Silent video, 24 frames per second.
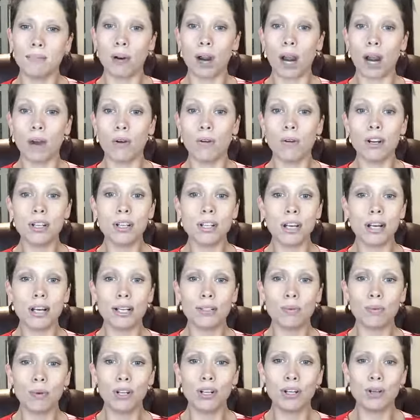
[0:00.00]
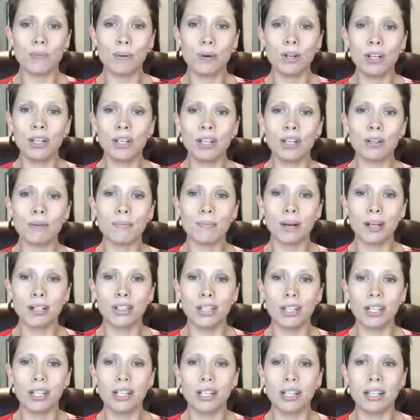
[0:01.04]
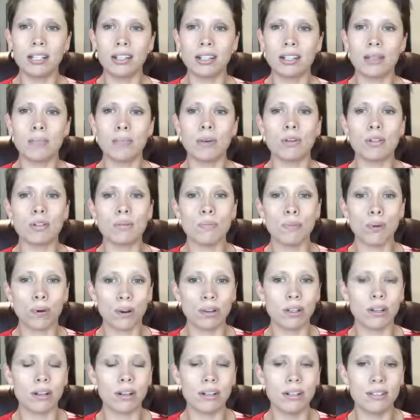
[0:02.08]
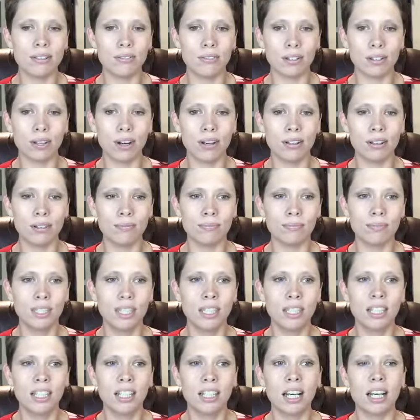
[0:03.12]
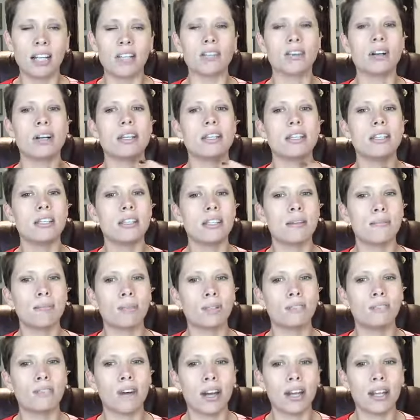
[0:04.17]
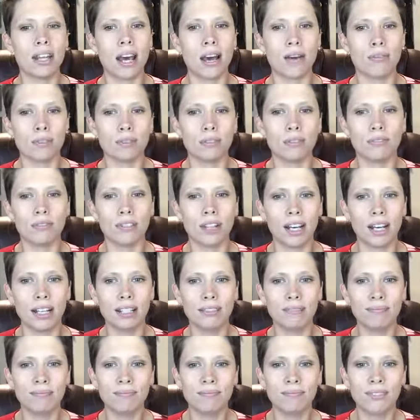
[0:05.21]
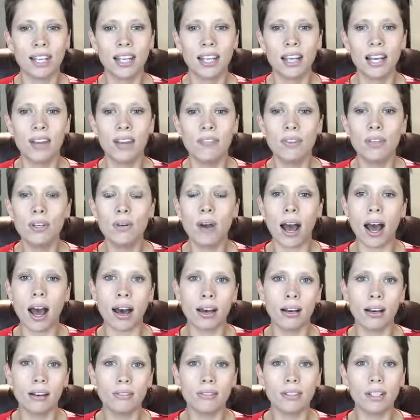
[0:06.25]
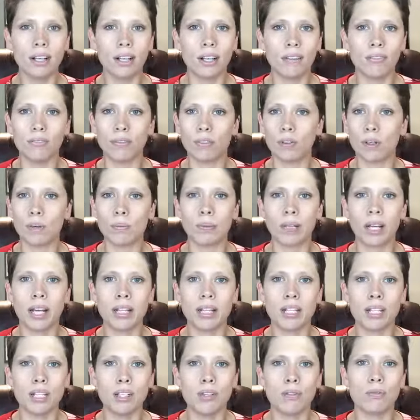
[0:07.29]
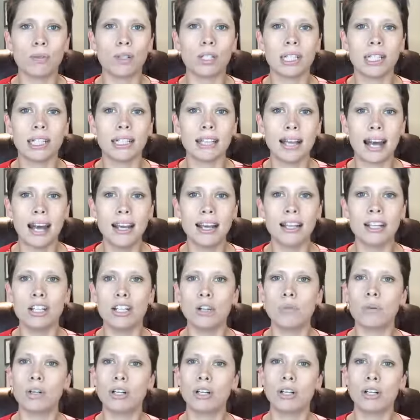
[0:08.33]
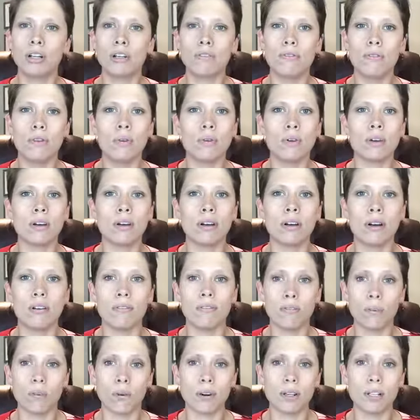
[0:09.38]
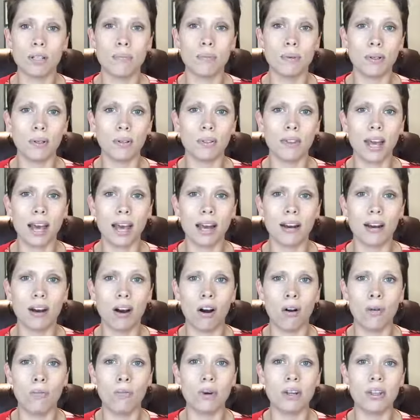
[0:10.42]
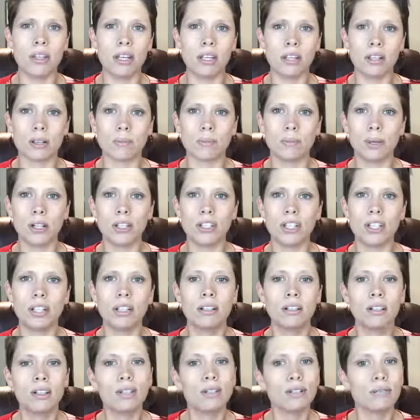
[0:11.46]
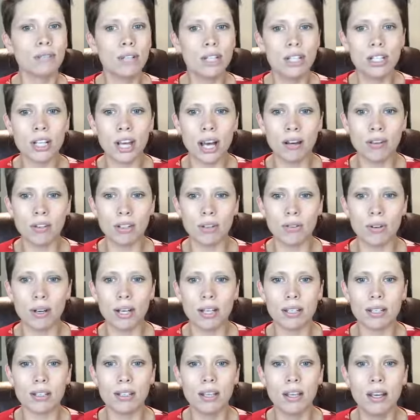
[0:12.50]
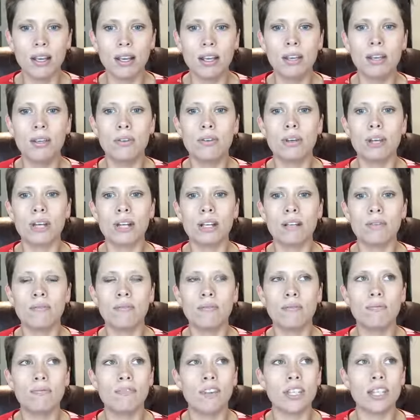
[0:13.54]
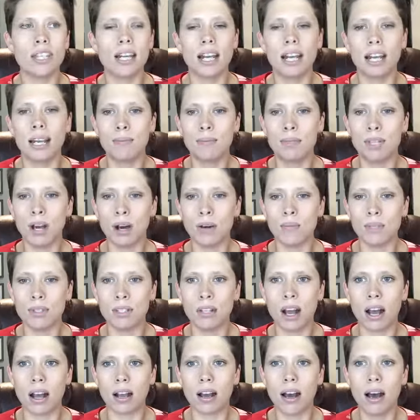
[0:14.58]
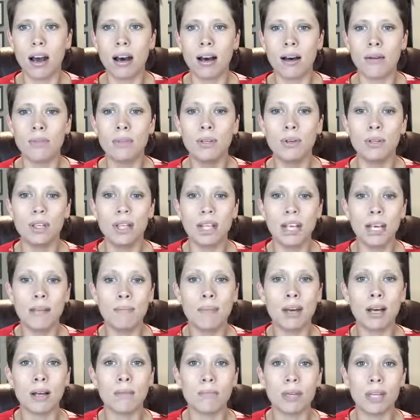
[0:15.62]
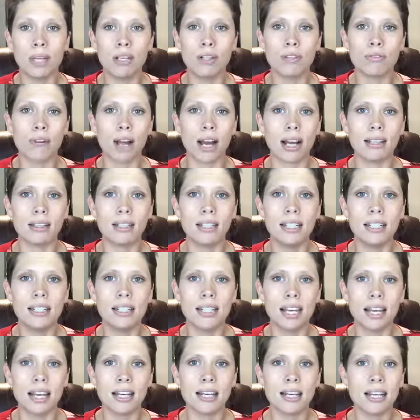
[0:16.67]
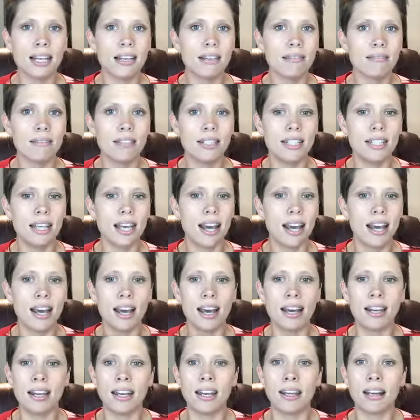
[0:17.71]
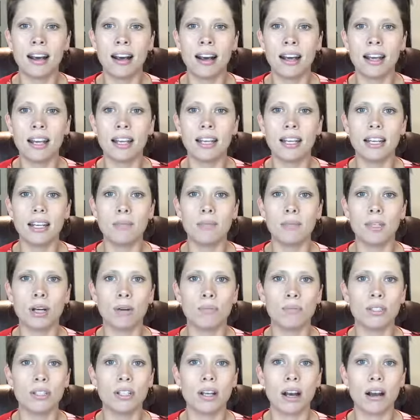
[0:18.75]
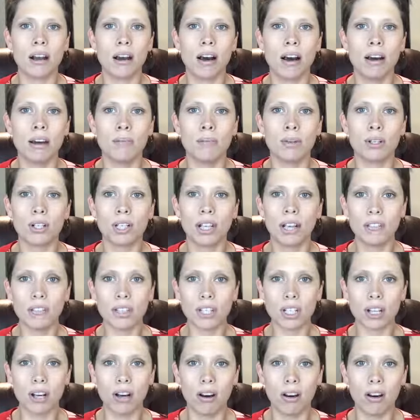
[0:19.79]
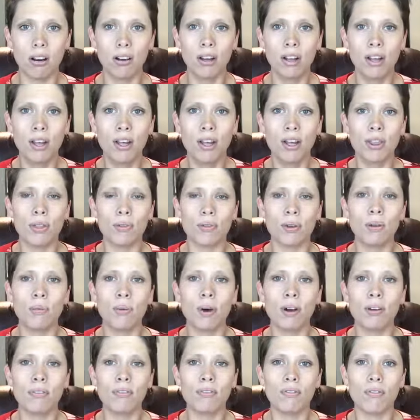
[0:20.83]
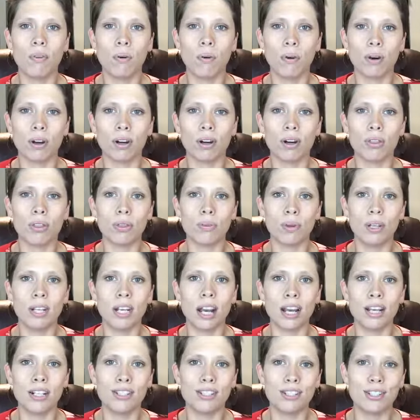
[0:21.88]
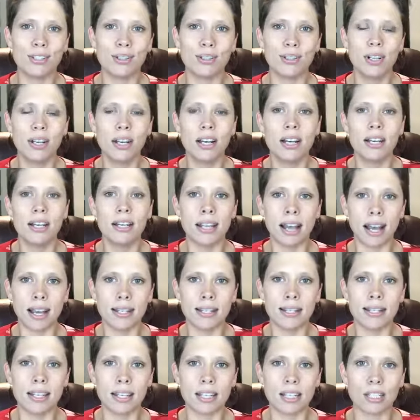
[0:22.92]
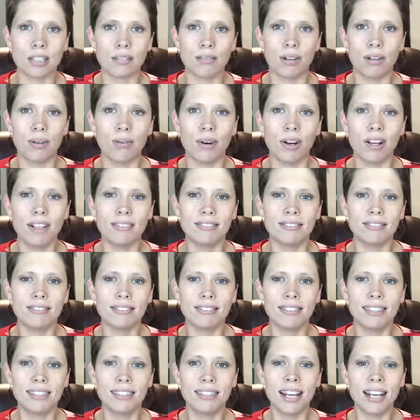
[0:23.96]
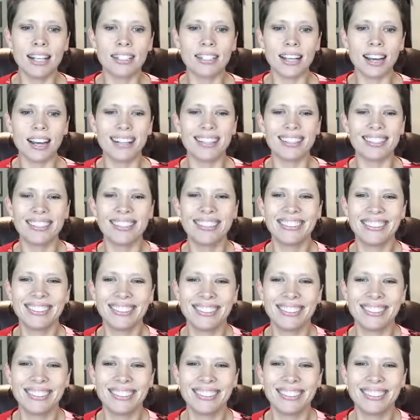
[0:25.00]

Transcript: prioritize where you're putting your budget into the most important areas of your home and try and simplify that roof line. If you have a floor plan that you really like and you want to know if you can afford to build that home within your budget, reach out to us. You can visit hibbshomes.com. You can email me directly, Danni, D-A-N-N-I, at hibbshomes.com, or give us a call, 314-392-9631. Thanks, guys.